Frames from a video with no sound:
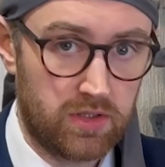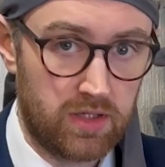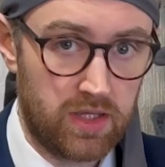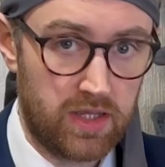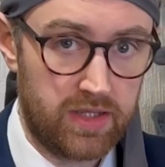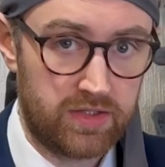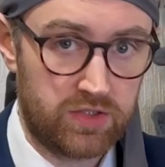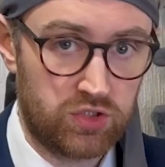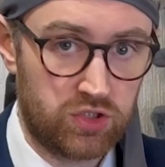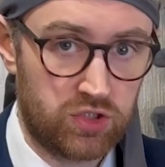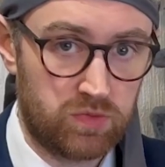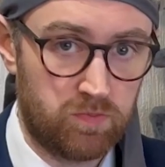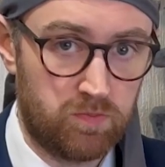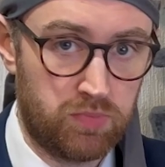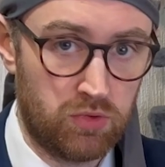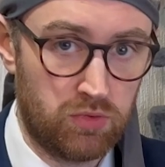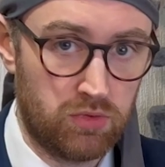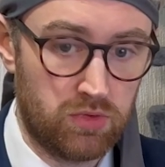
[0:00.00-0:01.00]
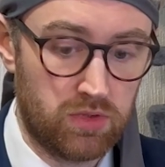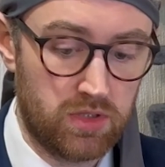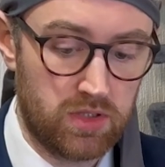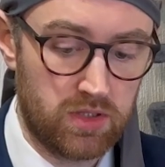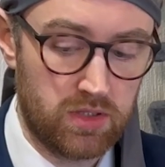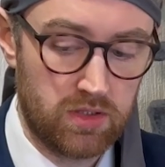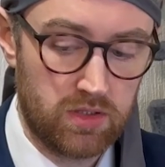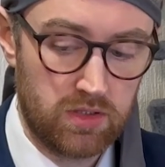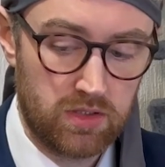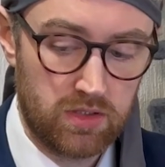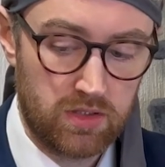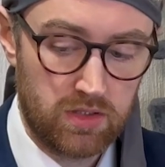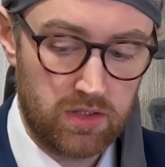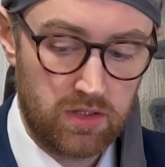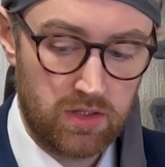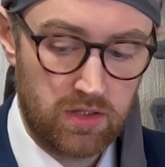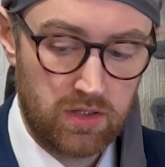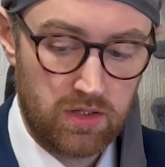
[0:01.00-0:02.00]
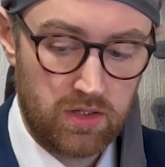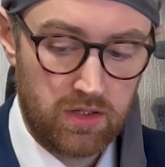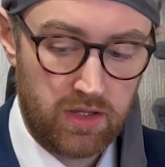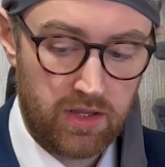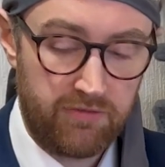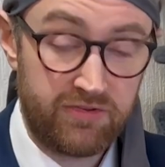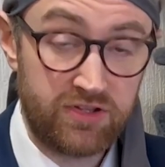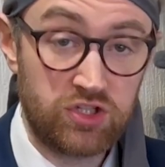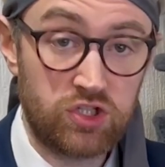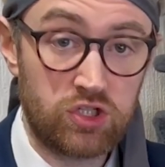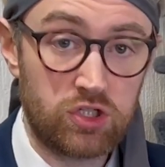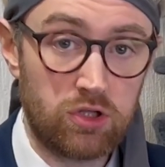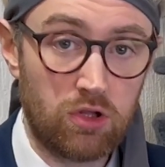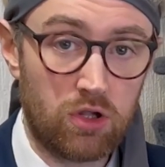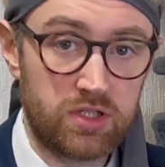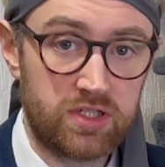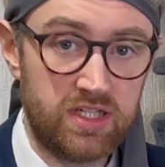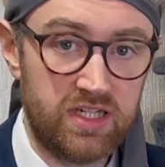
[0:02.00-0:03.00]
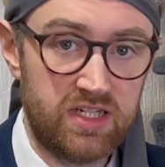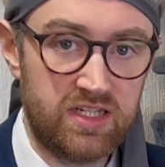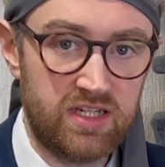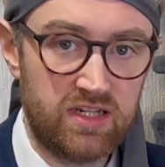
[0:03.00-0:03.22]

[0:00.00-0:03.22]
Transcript: a spoon. If it's slotted,